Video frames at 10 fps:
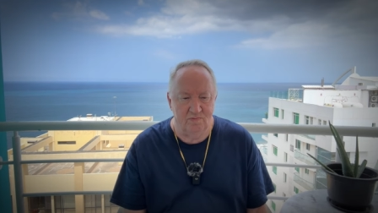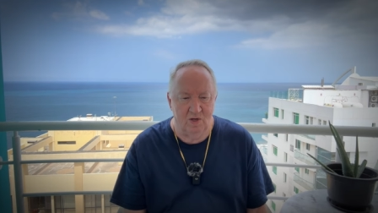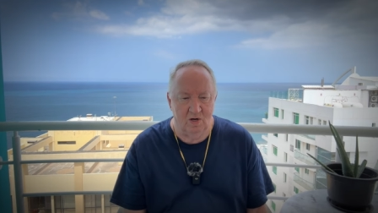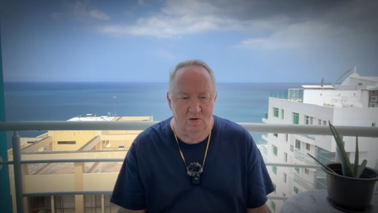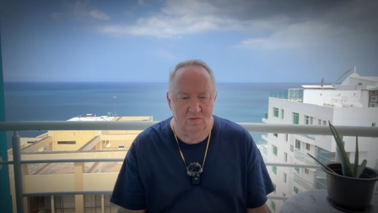
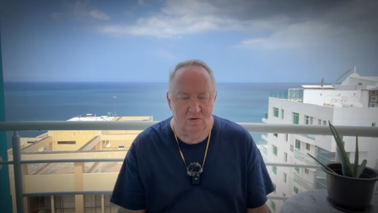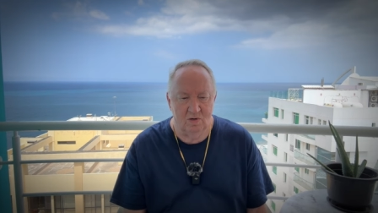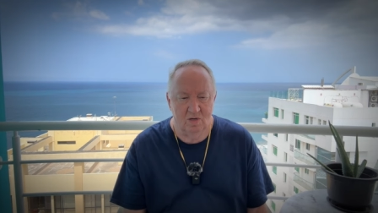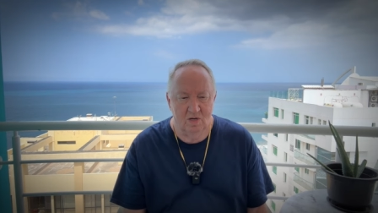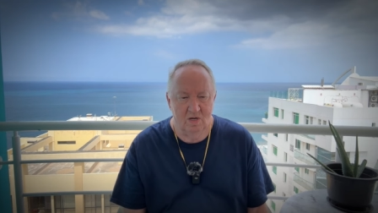you know
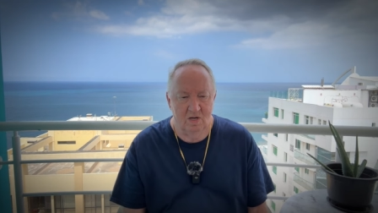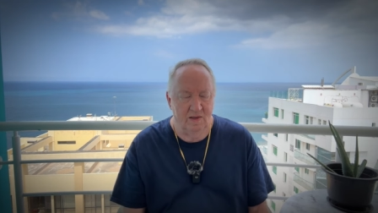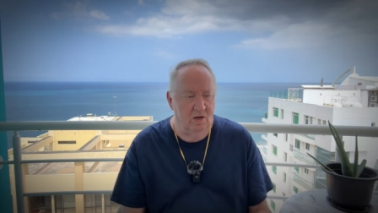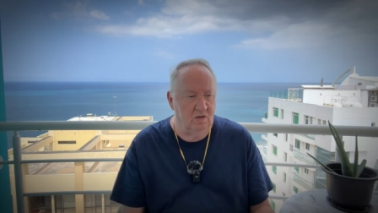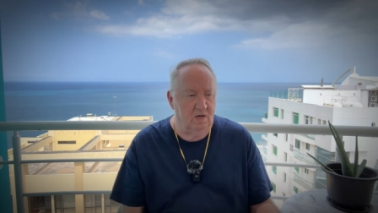
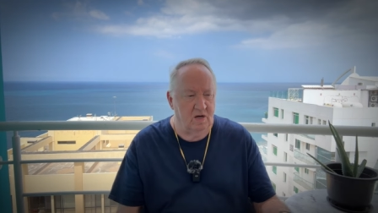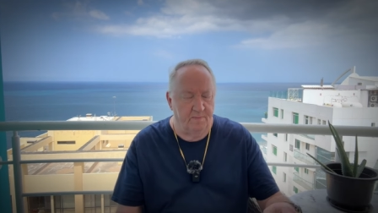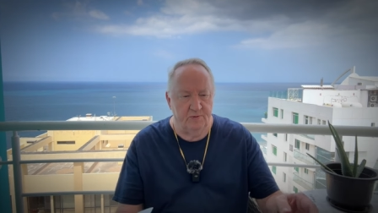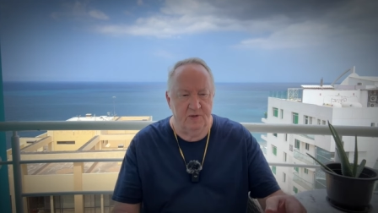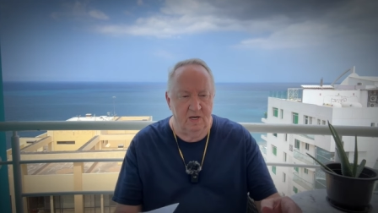they hook a
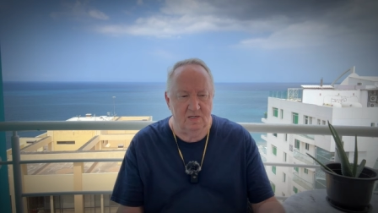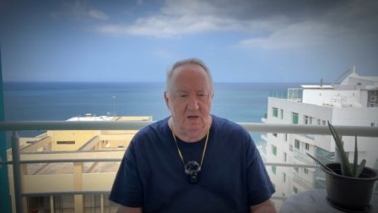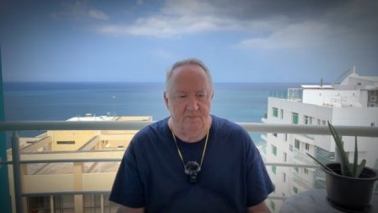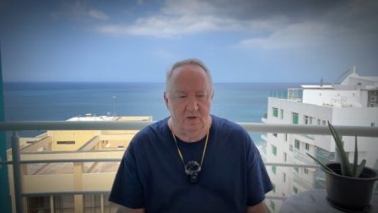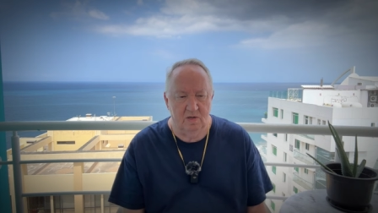couple things
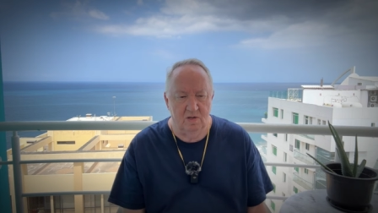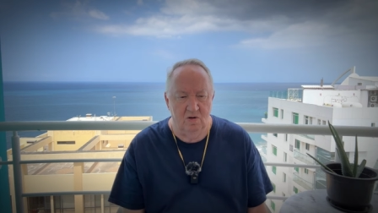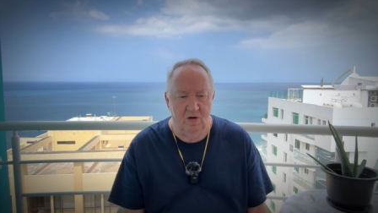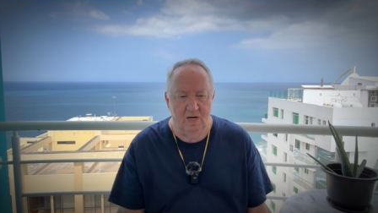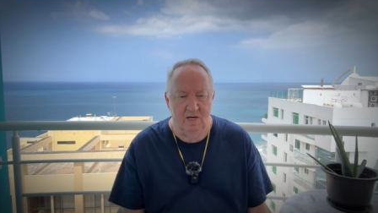up under the
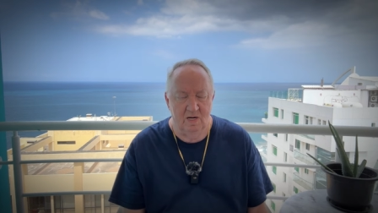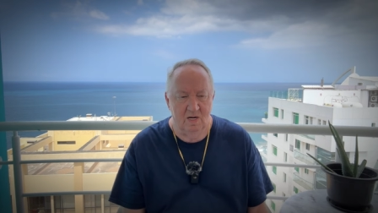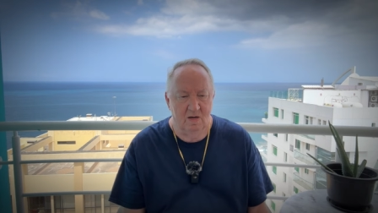hood, and